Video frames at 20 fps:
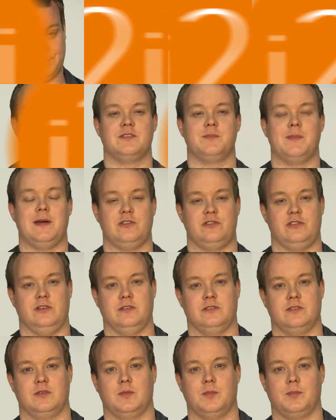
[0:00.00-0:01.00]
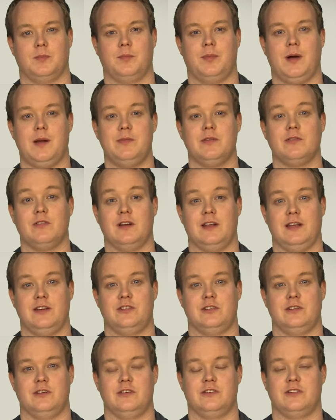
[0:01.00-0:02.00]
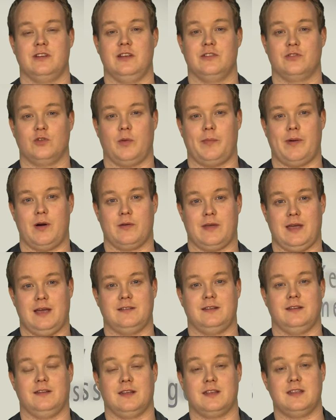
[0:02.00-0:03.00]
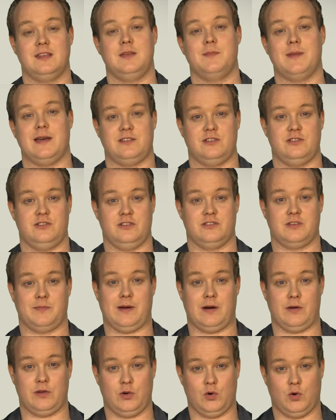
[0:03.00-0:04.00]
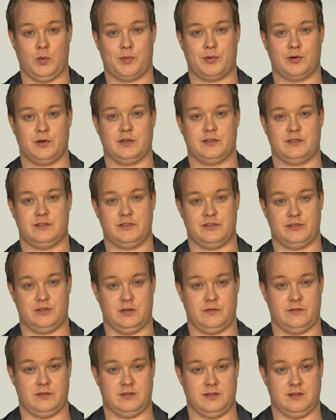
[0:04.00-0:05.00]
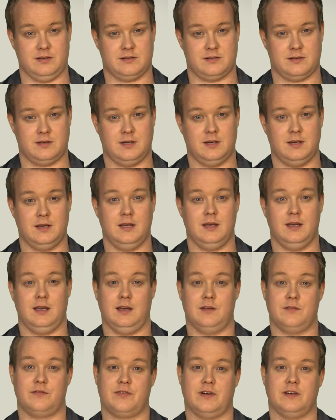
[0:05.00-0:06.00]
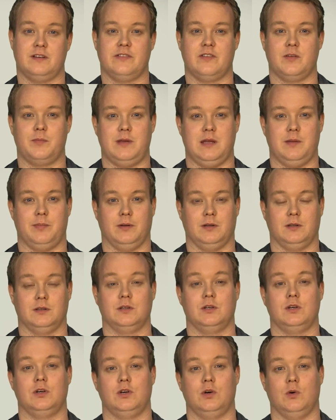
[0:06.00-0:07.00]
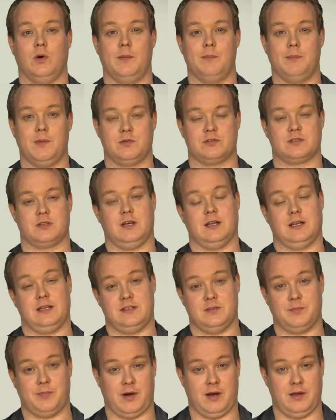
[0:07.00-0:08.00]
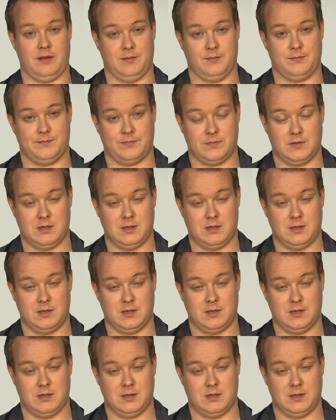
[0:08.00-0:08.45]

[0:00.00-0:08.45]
As mentioned, public relations is all about getting the key messages about your products and services in front of the people who are most likely to buy them.